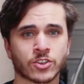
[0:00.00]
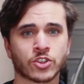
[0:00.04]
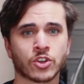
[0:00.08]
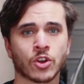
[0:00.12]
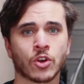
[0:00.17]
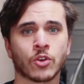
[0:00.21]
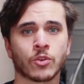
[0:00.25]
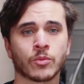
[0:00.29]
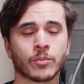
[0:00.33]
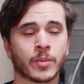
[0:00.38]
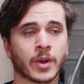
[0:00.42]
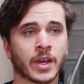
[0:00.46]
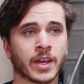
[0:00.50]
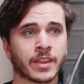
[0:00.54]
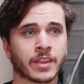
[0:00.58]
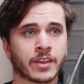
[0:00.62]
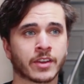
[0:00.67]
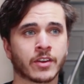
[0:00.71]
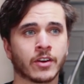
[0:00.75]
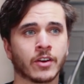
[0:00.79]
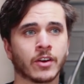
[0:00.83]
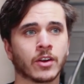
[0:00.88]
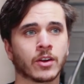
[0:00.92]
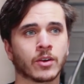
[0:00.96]
shown by the
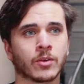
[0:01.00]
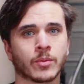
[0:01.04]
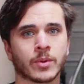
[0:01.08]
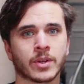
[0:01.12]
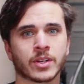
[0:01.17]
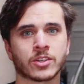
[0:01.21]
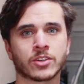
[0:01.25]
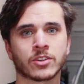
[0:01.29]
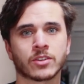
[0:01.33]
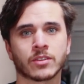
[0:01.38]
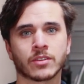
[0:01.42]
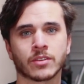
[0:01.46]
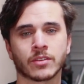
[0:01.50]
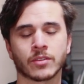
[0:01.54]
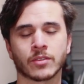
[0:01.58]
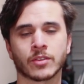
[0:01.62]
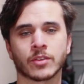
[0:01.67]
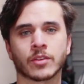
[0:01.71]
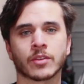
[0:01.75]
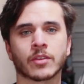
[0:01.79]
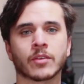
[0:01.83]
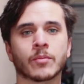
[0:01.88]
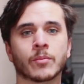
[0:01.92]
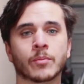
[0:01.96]
car,
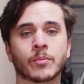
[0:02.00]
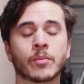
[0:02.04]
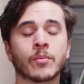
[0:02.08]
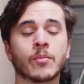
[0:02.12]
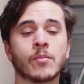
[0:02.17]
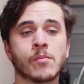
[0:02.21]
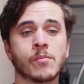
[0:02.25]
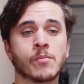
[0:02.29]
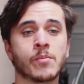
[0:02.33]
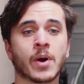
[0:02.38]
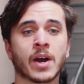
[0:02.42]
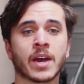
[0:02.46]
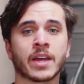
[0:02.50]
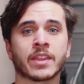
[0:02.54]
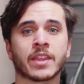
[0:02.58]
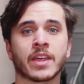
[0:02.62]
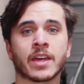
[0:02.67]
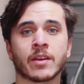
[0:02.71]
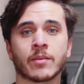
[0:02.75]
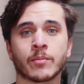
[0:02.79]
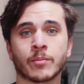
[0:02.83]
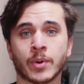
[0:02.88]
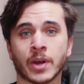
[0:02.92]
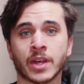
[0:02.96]
by
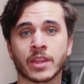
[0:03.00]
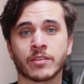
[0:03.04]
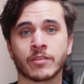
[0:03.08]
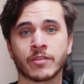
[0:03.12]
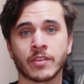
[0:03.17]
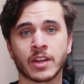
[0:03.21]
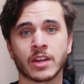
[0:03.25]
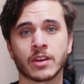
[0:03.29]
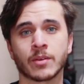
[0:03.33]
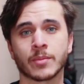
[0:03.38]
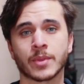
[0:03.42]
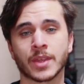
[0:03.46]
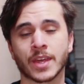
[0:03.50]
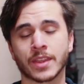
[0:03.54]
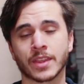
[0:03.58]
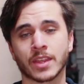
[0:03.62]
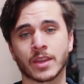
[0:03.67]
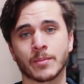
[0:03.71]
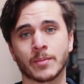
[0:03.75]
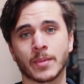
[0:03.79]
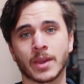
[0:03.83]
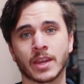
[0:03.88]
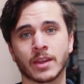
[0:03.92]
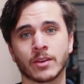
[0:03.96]
the Venom that
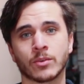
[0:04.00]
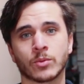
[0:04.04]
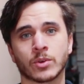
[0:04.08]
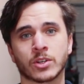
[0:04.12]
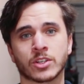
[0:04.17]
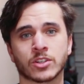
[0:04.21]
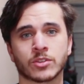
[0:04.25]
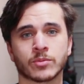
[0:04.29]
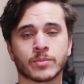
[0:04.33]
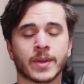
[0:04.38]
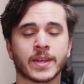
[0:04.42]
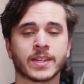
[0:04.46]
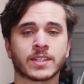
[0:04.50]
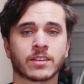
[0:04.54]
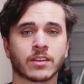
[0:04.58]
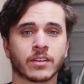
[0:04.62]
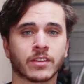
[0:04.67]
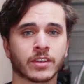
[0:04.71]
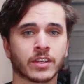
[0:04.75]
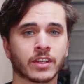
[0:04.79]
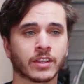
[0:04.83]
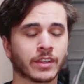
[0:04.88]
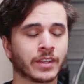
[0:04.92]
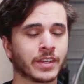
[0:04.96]
they made, which is based
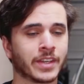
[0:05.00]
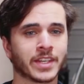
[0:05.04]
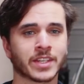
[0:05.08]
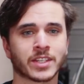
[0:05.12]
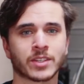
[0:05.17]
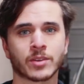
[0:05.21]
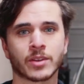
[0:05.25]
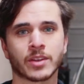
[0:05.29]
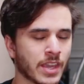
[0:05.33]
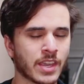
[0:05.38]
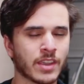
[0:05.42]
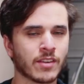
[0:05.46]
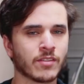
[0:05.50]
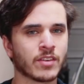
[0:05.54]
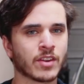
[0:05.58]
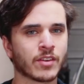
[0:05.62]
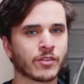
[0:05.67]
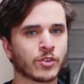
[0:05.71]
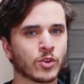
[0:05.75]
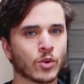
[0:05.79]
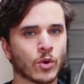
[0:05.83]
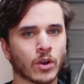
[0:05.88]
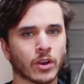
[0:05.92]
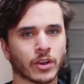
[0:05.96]
on the Elise. Even
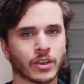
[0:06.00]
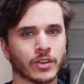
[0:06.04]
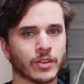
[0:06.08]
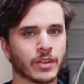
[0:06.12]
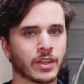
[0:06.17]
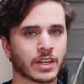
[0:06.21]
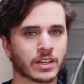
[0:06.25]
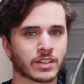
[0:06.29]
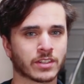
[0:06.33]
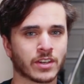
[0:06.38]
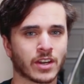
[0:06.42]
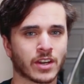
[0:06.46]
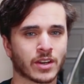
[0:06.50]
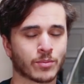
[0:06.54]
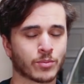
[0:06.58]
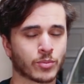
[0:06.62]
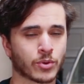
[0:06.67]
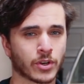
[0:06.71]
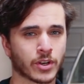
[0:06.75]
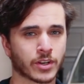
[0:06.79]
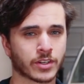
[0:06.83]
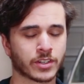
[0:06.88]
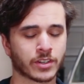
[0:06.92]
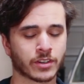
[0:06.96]
if you argue that it's not a
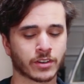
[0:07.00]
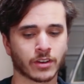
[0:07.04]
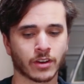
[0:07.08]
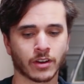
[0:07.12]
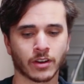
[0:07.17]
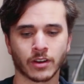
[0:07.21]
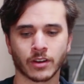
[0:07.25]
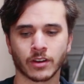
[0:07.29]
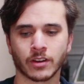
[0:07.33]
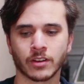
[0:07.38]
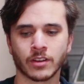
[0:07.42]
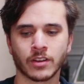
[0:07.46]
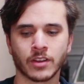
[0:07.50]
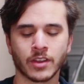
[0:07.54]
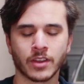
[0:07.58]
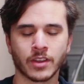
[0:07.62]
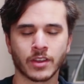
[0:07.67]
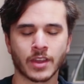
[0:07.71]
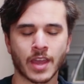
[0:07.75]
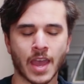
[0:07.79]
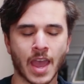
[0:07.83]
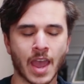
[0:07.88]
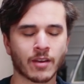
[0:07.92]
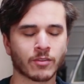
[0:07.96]
production car,
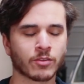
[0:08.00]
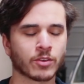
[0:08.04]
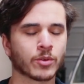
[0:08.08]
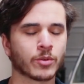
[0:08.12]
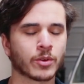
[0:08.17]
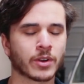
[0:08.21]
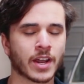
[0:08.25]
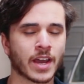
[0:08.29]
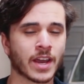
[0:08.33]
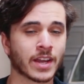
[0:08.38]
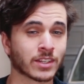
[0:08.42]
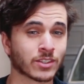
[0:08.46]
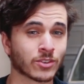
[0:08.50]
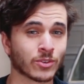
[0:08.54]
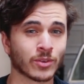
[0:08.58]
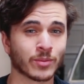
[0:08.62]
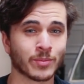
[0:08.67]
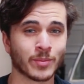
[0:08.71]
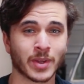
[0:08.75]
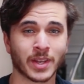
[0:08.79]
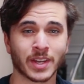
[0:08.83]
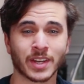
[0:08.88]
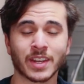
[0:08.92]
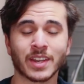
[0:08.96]
everyone has to
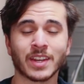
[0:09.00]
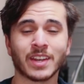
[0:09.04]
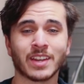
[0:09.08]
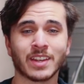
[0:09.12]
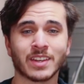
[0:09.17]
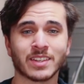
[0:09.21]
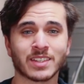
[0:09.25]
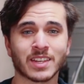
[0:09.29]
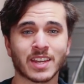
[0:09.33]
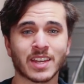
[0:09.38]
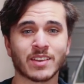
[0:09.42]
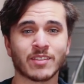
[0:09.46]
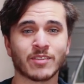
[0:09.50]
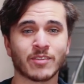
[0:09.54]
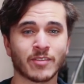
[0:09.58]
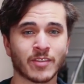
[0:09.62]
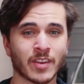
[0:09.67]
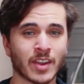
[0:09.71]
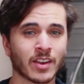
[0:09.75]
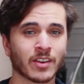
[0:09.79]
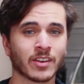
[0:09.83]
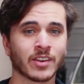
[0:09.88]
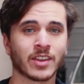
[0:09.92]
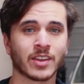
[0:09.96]
admit it is a
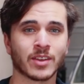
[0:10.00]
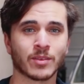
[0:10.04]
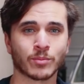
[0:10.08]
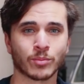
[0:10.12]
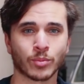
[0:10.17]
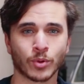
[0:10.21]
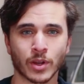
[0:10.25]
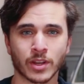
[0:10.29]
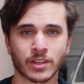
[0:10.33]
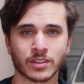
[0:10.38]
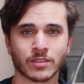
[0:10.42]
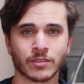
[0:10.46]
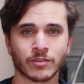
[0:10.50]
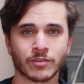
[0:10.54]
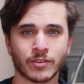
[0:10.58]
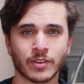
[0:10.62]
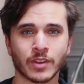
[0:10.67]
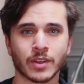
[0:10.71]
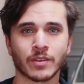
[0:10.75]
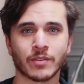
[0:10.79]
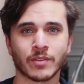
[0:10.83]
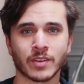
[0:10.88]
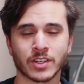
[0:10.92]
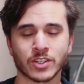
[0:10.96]
very impressive
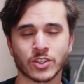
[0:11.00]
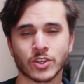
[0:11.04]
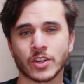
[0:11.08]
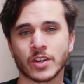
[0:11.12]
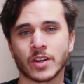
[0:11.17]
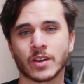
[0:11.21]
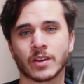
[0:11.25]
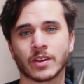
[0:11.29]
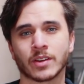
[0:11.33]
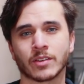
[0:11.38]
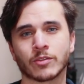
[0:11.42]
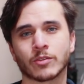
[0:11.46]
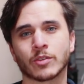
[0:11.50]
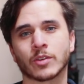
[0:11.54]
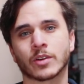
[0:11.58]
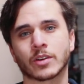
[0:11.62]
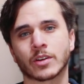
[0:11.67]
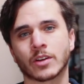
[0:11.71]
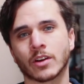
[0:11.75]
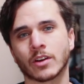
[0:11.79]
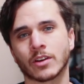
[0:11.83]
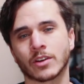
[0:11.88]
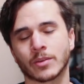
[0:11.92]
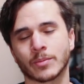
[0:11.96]
feat of engineering for a
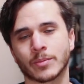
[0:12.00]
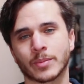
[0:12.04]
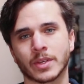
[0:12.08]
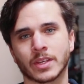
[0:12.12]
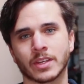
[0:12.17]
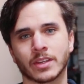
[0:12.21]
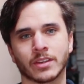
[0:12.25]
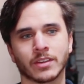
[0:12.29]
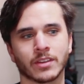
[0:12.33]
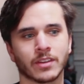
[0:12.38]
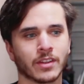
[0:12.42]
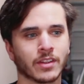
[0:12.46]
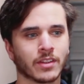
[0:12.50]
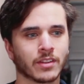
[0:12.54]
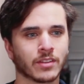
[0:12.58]
car to be